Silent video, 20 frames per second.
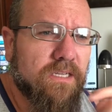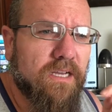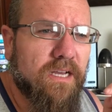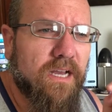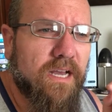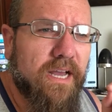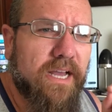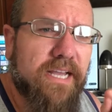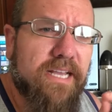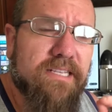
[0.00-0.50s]

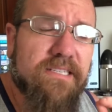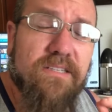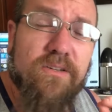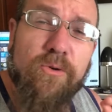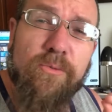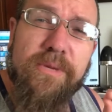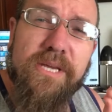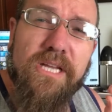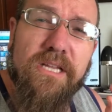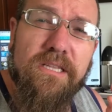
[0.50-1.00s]
uh,
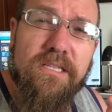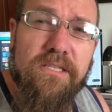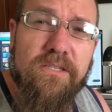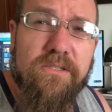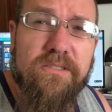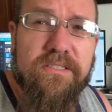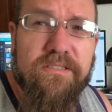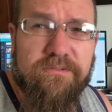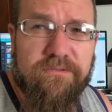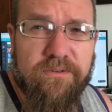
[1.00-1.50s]
it'll be a little
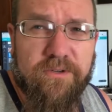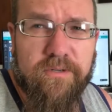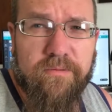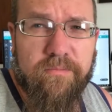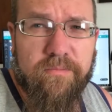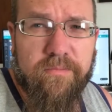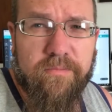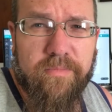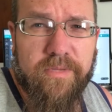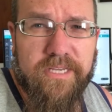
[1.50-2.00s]
different
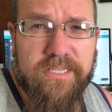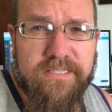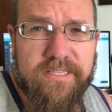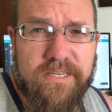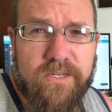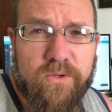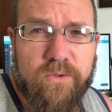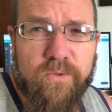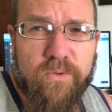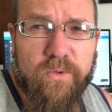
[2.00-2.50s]
because I
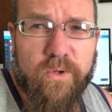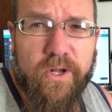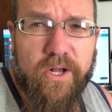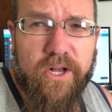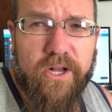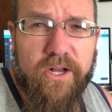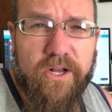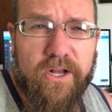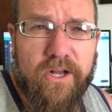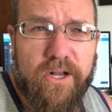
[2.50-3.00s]
don't
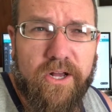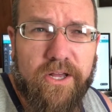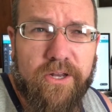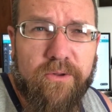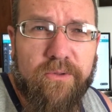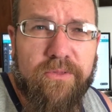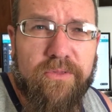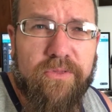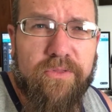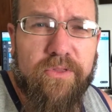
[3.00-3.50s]
I
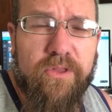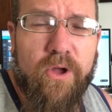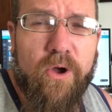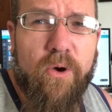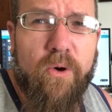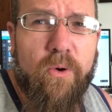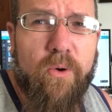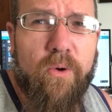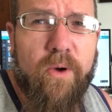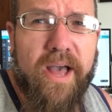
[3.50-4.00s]
don't
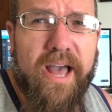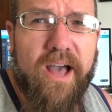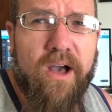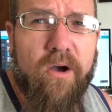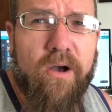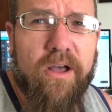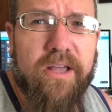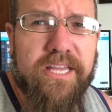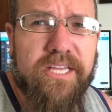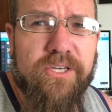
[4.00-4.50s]
know how
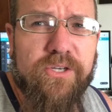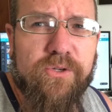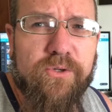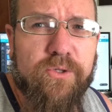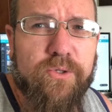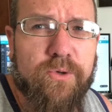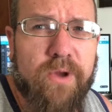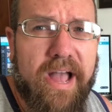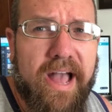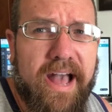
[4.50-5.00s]
I can do
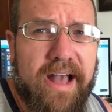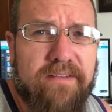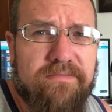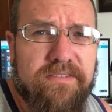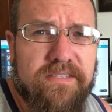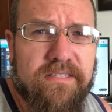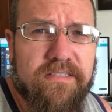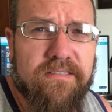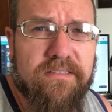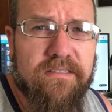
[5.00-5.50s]

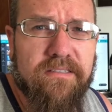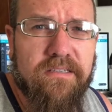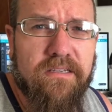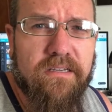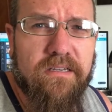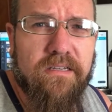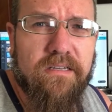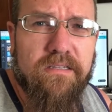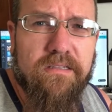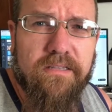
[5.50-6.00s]
drafts
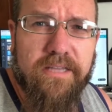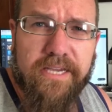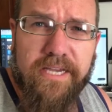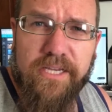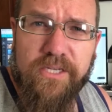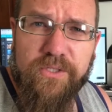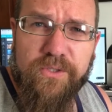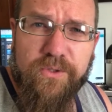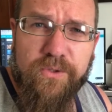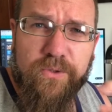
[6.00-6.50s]
like
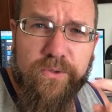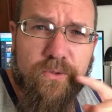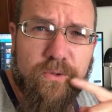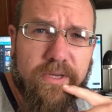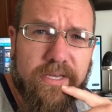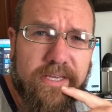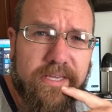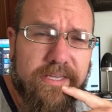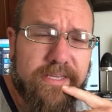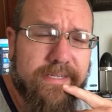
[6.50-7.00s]
I do
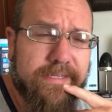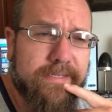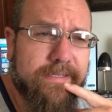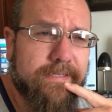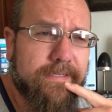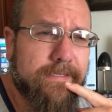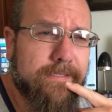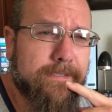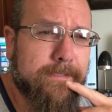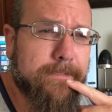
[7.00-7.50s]

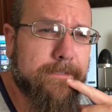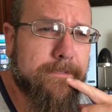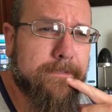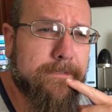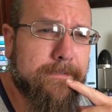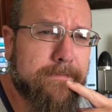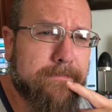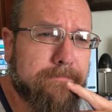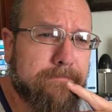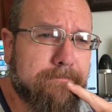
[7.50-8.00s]
in
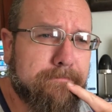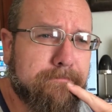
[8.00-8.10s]
um,